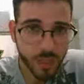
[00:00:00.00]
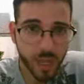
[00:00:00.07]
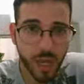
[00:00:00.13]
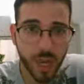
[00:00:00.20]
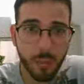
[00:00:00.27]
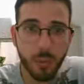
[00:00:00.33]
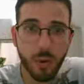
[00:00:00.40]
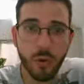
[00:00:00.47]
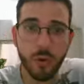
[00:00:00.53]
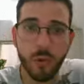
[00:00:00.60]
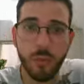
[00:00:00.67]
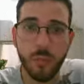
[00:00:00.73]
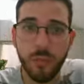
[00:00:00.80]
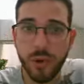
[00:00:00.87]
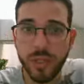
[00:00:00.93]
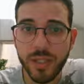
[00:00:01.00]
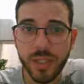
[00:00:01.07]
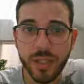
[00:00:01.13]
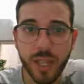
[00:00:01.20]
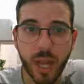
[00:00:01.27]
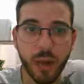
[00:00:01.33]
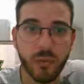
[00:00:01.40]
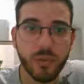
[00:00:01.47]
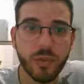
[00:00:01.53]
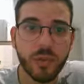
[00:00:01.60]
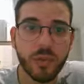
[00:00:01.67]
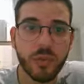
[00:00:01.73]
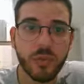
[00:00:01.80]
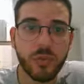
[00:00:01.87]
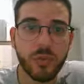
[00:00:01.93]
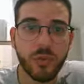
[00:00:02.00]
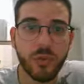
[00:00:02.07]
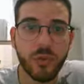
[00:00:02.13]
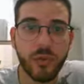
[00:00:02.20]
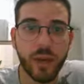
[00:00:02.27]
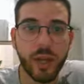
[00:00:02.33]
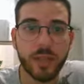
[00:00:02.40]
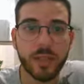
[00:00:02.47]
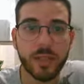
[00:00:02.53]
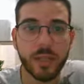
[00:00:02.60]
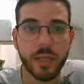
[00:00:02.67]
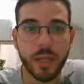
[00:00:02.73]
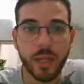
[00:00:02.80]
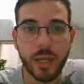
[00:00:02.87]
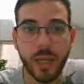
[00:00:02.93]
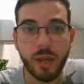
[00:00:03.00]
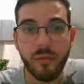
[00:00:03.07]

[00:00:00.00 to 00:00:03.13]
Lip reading: I'm gonna press it down to create a